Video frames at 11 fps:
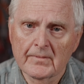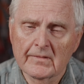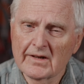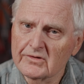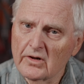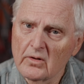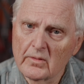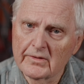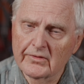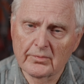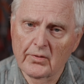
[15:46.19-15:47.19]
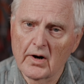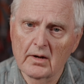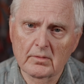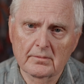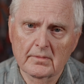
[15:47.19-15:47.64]
That's always the
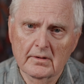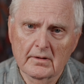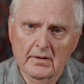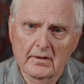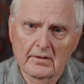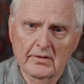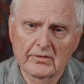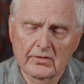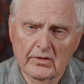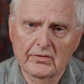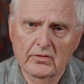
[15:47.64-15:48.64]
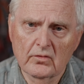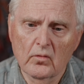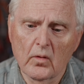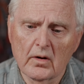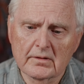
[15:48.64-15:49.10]
problem, is you
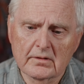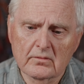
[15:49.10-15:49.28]
want,